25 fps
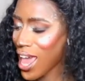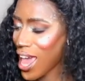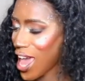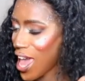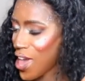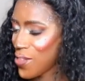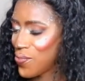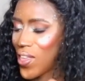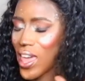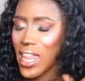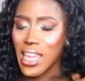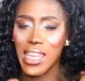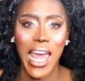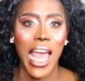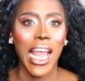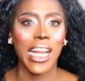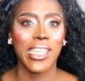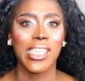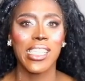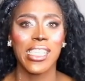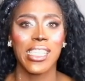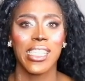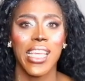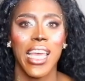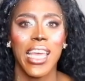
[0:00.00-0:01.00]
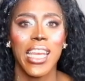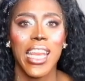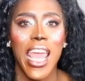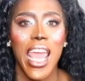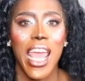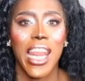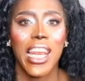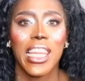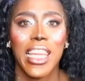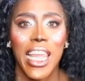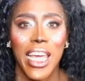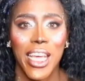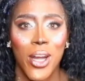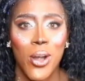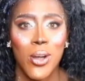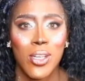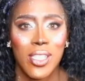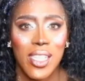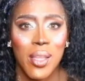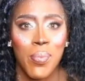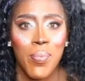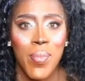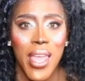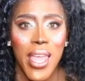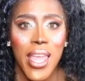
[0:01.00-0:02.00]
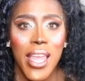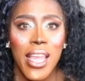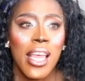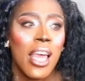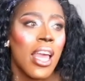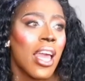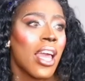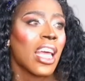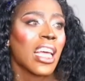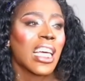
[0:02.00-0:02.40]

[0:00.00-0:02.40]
and they like to send in letters to me